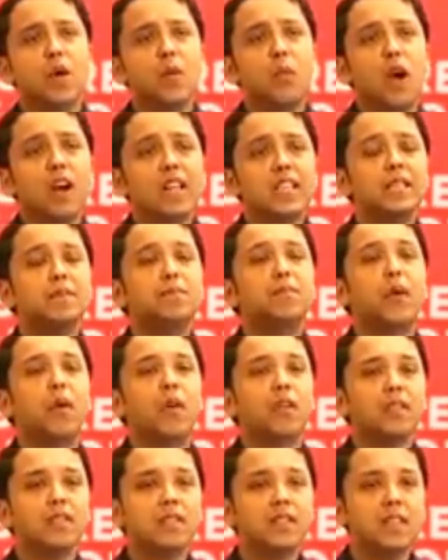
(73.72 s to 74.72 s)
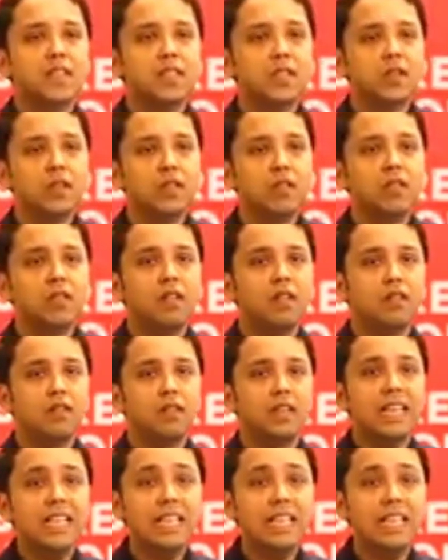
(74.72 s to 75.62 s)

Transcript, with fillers: But what is important is to look